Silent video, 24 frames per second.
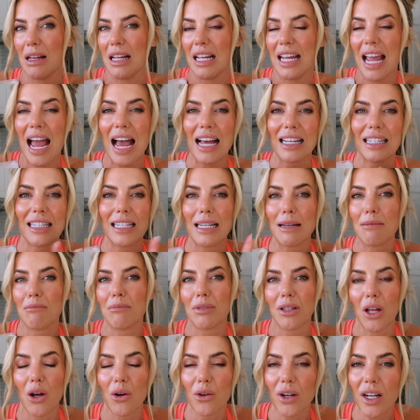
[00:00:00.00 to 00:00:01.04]
gassy and
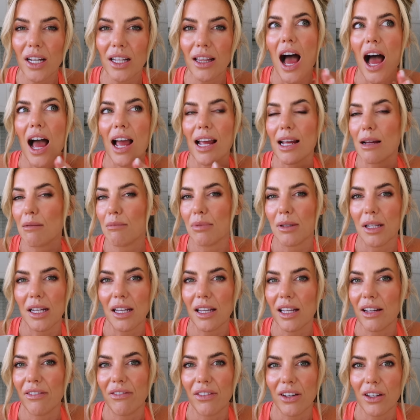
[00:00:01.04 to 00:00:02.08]
bloated, I
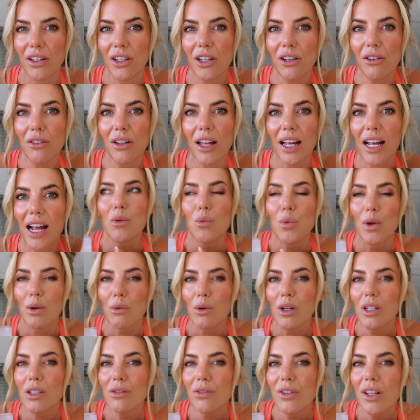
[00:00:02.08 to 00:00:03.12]
completely feel you. Like we
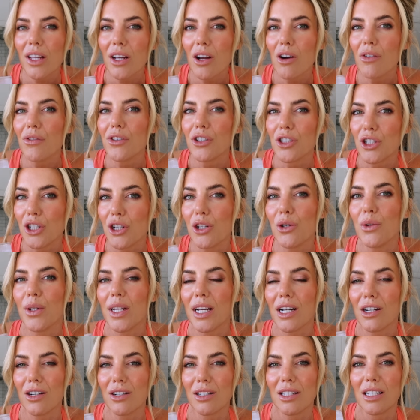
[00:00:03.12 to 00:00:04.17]
worked for like over two
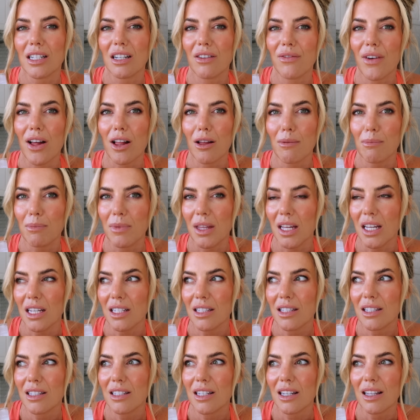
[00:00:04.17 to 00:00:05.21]
years to develop
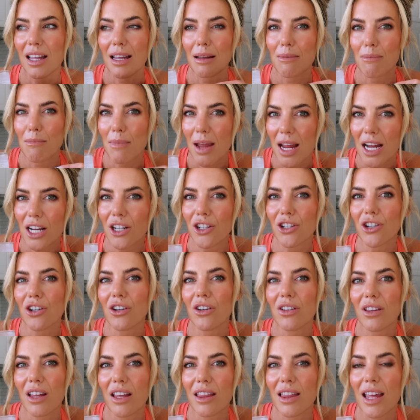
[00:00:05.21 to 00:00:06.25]
these, to like make
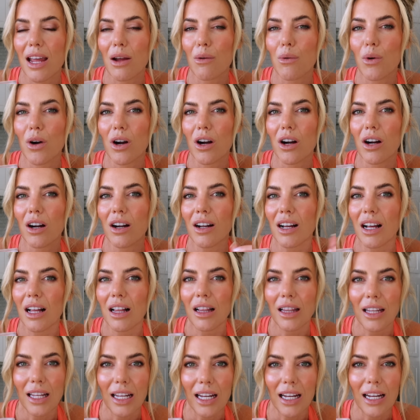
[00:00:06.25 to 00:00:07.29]
sure that they were
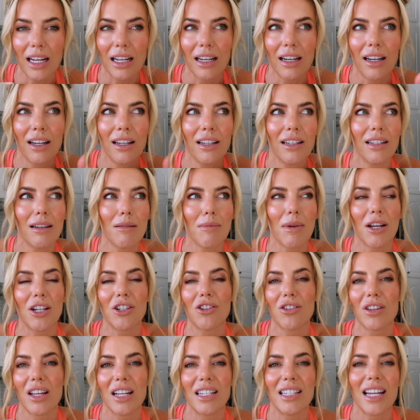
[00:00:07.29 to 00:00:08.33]
clean, to make
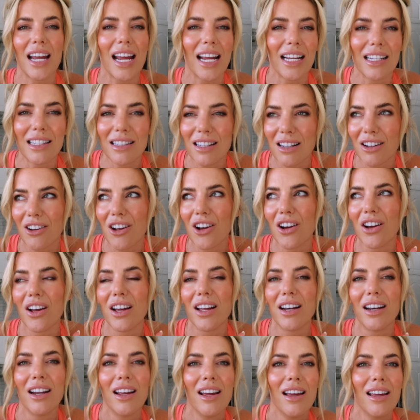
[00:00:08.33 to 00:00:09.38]
sure they tasted
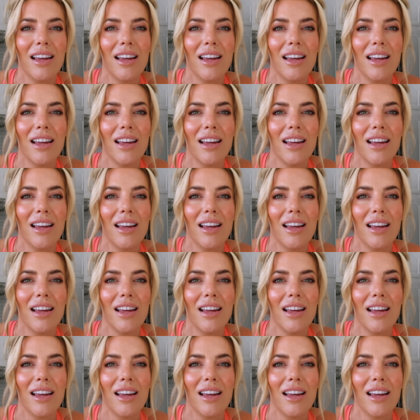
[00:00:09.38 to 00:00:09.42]
good,